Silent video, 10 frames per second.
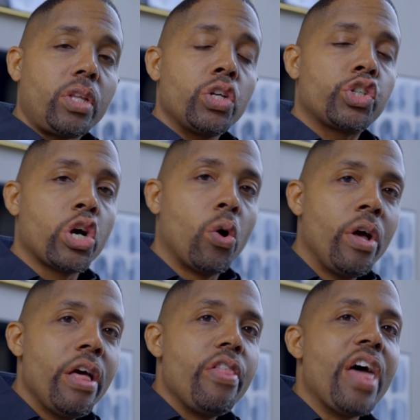So
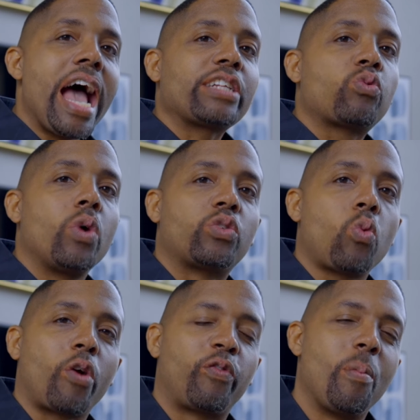that's what's
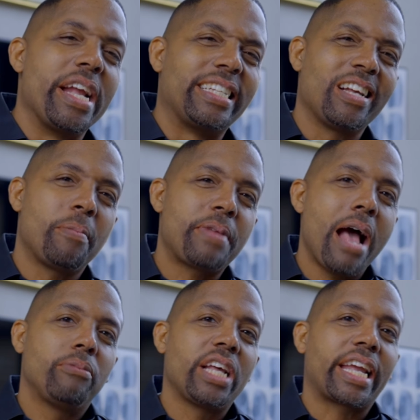worked for me.
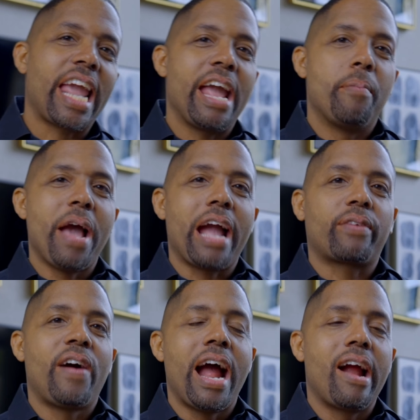Sometimes that can
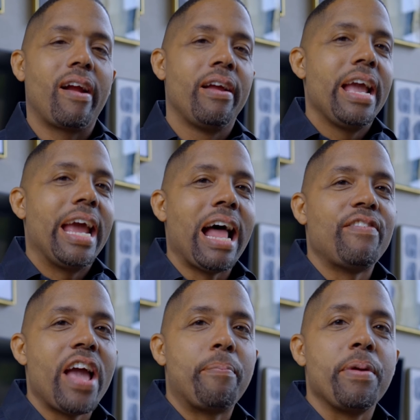backfire, and I've
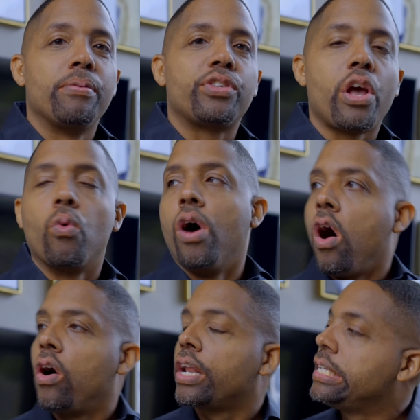had people say, well,
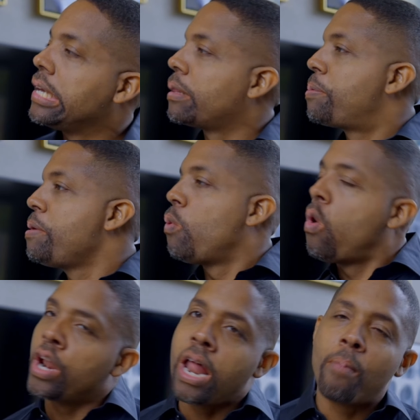all these other people
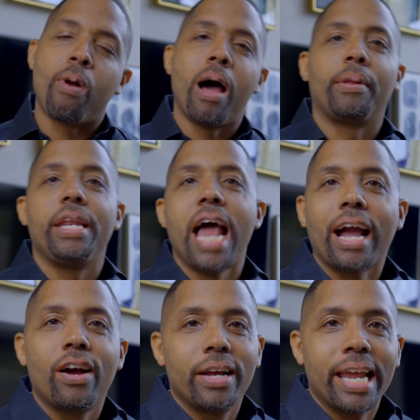want it. I'm probably
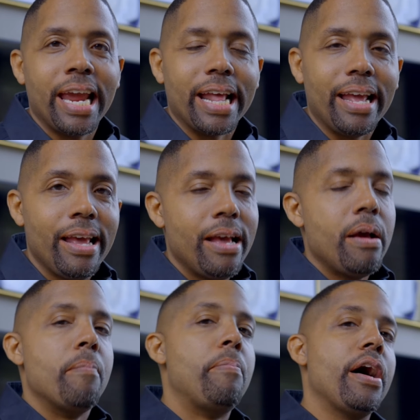not going to get it.
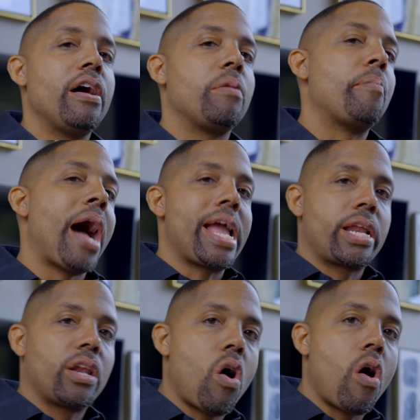But by
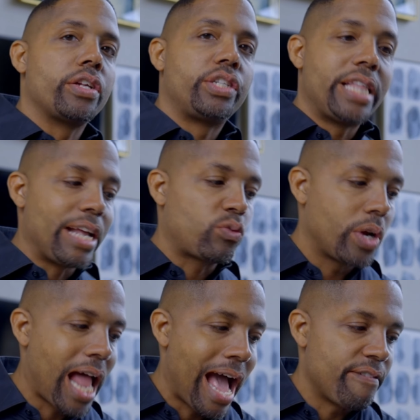and large, that's
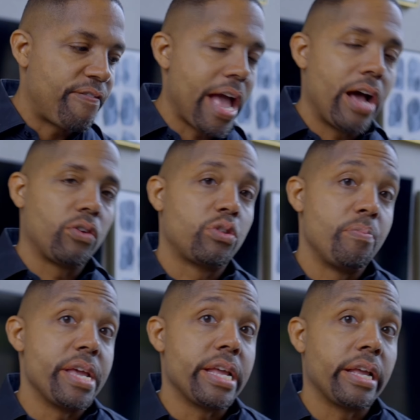what I have found to
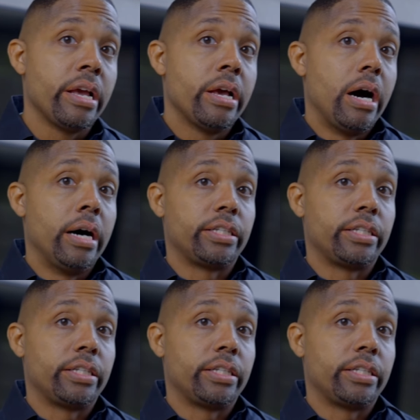be a